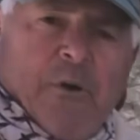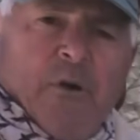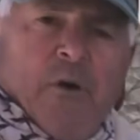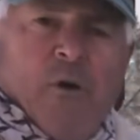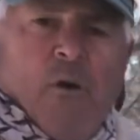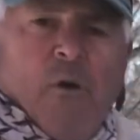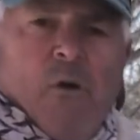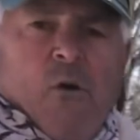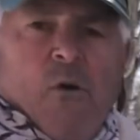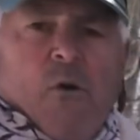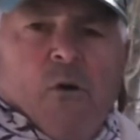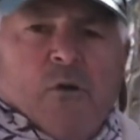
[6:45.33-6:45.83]

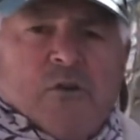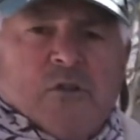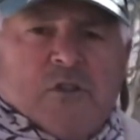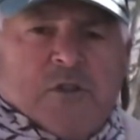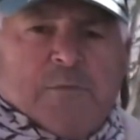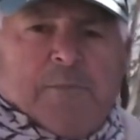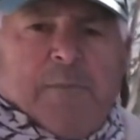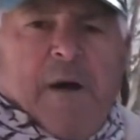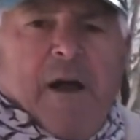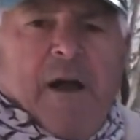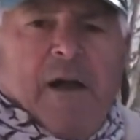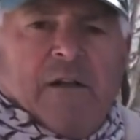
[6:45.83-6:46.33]
or
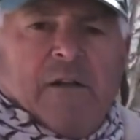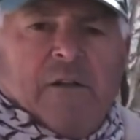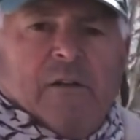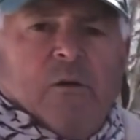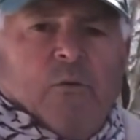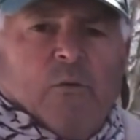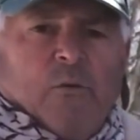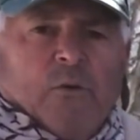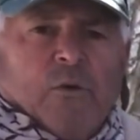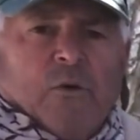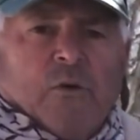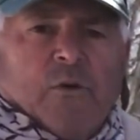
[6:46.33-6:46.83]
spile
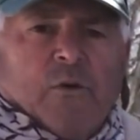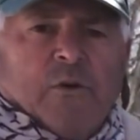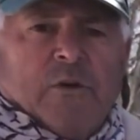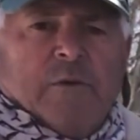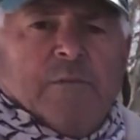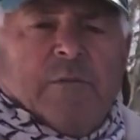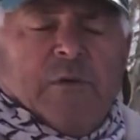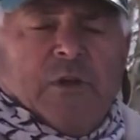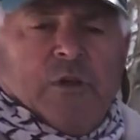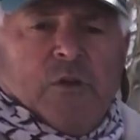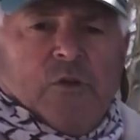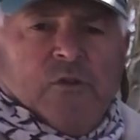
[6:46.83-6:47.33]
we're going to
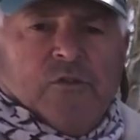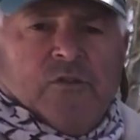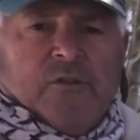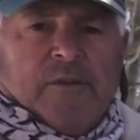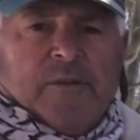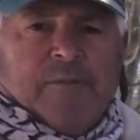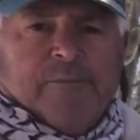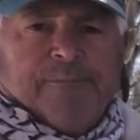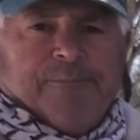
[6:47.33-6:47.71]
be using.